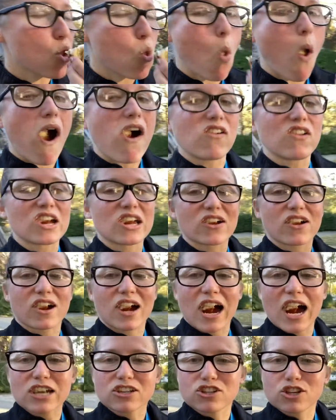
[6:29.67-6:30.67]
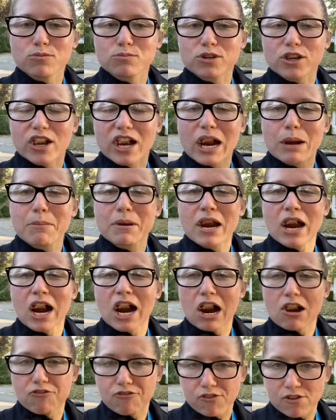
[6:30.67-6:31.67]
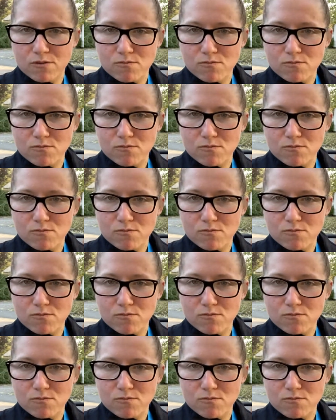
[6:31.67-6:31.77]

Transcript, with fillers: I think the costumes are coming off.